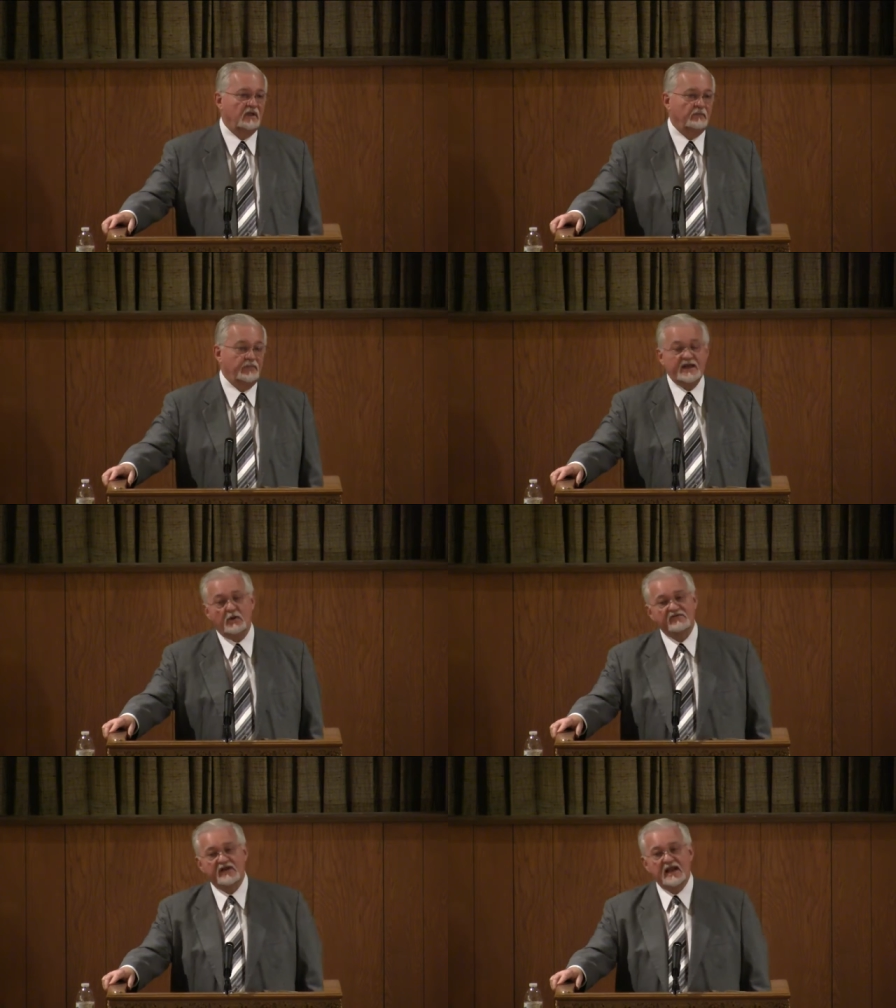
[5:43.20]

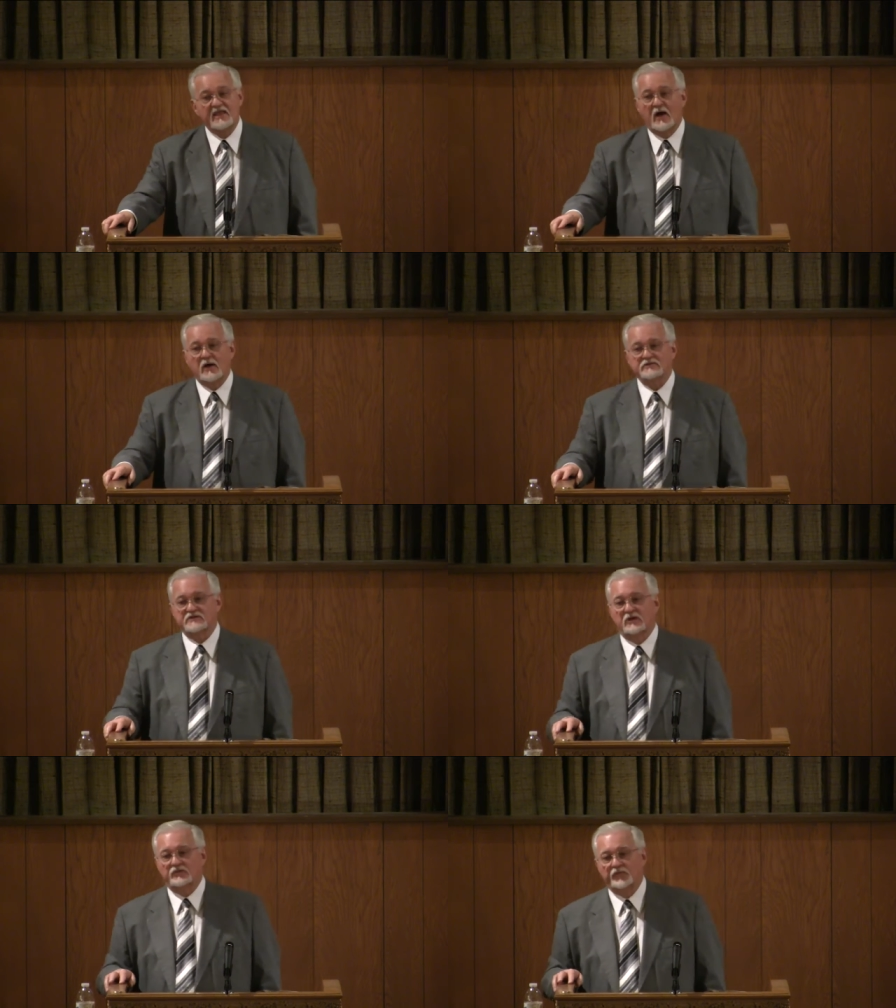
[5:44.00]
Peter evidently thought
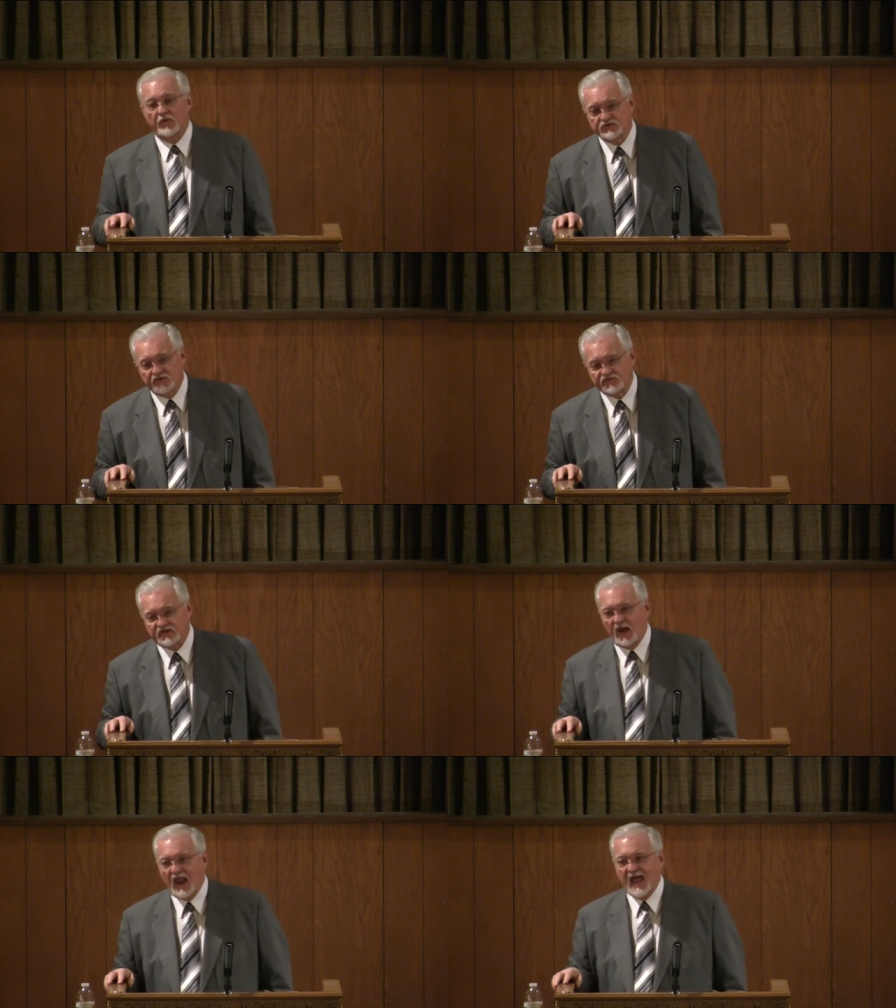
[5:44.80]
so. For those of us
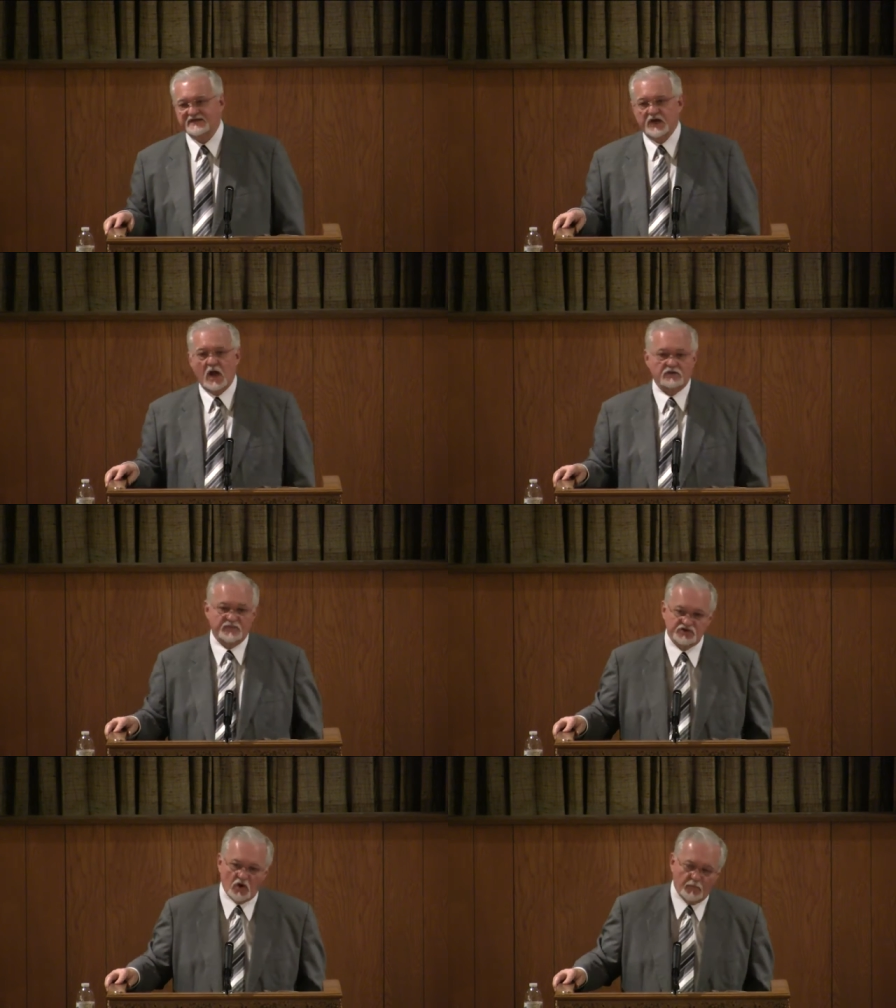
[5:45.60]
in class, it ought to
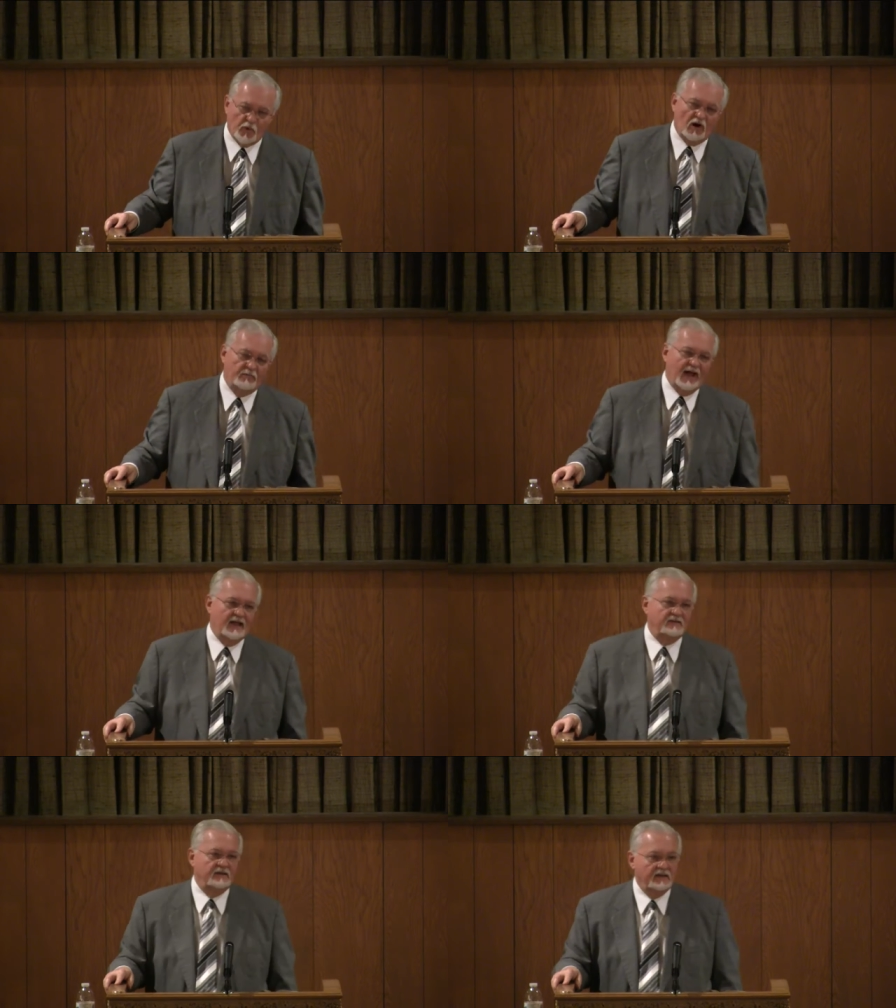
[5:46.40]
be sharp on our
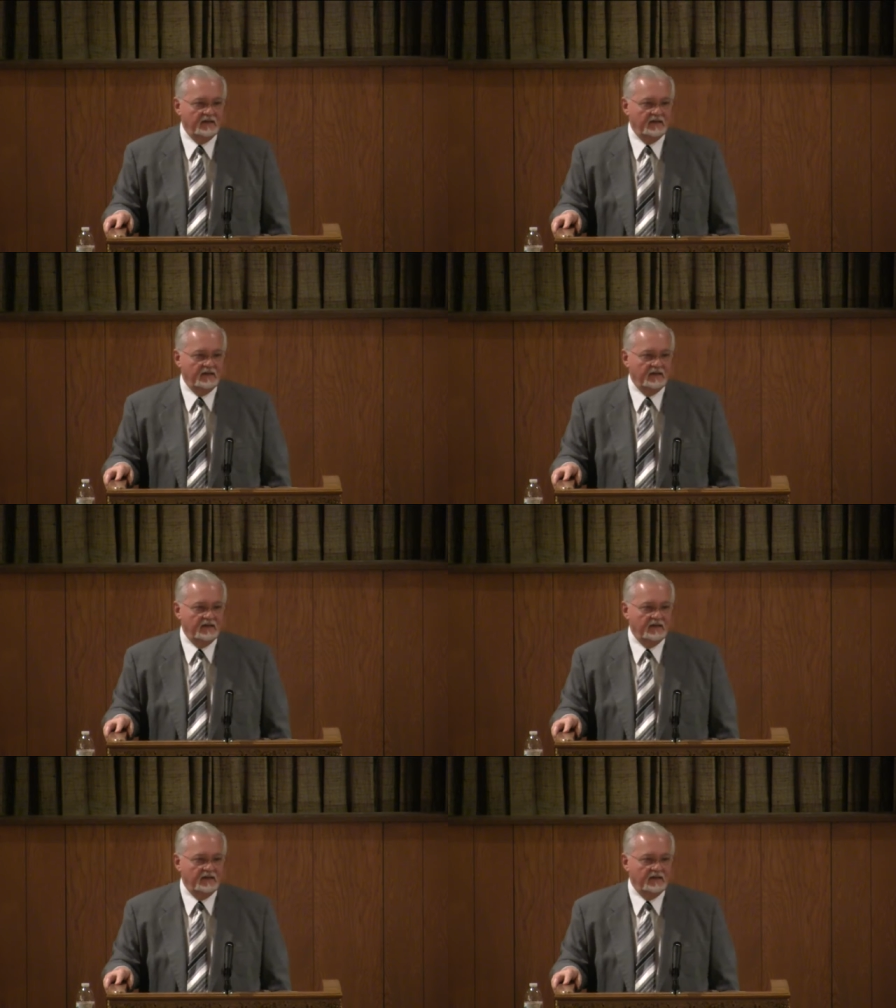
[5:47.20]
mind